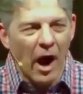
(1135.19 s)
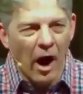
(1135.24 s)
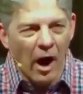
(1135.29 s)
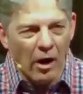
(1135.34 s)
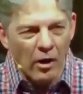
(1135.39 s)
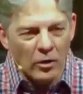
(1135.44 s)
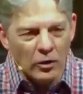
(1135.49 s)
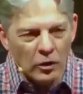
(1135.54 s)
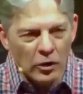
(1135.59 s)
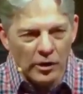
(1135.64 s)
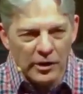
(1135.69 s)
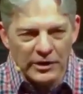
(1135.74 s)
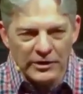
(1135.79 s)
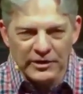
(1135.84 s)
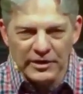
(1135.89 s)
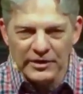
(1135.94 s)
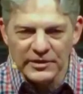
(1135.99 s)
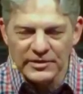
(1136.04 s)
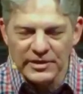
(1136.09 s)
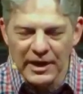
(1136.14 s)
a hard
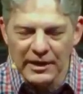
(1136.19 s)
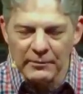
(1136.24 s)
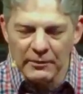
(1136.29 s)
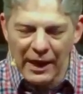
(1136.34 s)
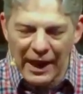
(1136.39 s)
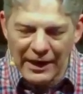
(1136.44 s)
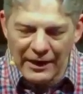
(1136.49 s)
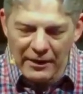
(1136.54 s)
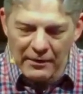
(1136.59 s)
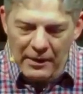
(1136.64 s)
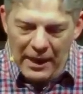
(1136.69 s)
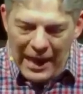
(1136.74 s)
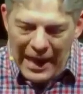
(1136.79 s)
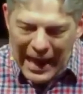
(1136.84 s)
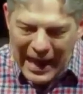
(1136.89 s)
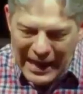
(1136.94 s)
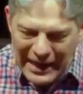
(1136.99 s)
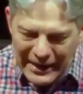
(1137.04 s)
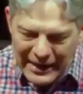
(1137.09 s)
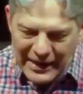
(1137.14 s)
look at this and,
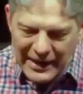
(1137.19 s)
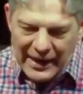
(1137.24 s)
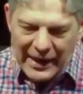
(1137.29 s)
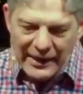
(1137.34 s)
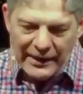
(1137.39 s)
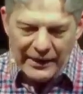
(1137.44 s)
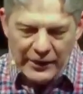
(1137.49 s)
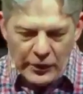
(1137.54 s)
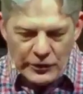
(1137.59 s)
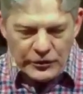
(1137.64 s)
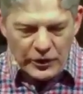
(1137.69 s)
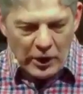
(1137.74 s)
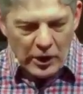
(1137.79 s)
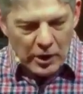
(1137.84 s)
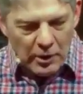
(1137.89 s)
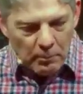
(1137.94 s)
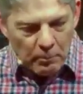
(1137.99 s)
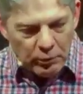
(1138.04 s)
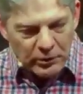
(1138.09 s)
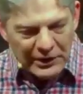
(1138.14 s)
and, and, and
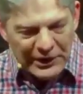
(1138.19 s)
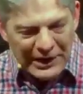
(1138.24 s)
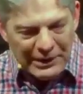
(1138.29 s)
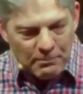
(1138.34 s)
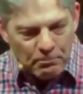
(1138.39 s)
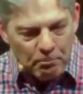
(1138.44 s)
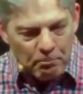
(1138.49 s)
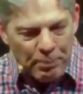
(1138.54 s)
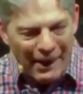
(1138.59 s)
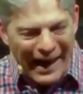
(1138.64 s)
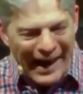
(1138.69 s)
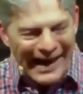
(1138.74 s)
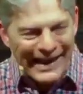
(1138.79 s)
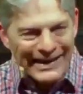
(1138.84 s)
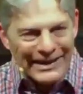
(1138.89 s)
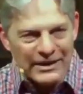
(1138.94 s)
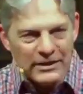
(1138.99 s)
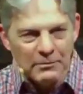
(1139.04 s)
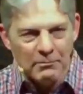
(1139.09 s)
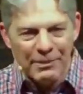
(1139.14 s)
there's a complete
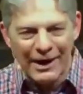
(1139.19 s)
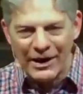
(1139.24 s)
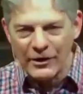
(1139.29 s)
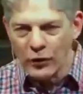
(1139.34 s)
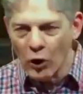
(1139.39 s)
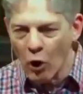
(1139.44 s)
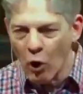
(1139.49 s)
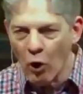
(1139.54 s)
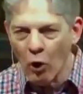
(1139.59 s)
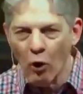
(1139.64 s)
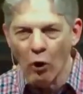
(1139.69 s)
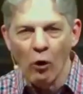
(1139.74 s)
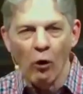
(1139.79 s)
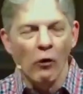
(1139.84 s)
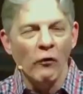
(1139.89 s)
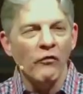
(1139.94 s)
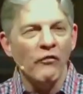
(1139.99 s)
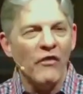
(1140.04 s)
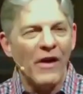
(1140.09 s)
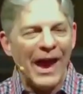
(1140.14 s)
buy in by the
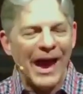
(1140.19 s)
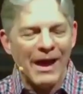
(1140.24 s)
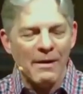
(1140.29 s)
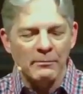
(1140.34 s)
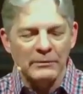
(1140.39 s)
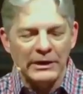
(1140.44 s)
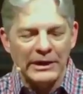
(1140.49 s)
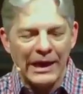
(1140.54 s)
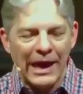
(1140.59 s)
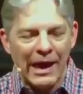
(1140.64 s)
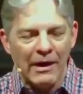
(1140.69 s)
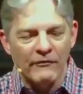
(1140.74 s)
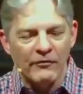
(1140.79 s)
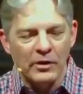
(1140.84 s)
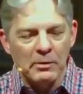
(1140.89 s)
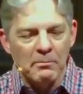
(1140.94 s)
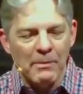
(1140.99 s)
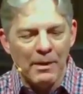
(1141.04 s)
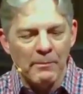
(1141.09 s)
whole family,